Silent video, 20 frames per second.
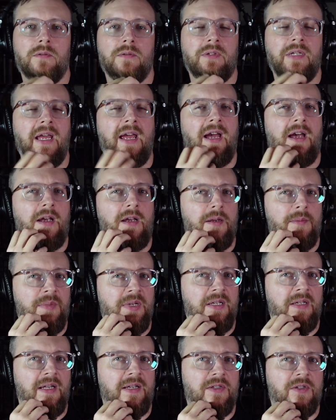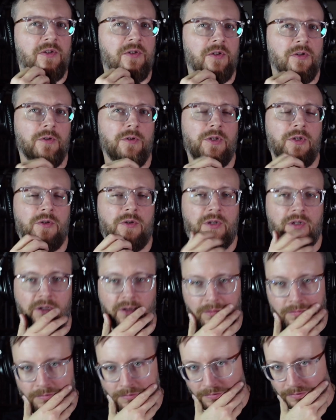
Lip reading: yeah, I mean that's true. You could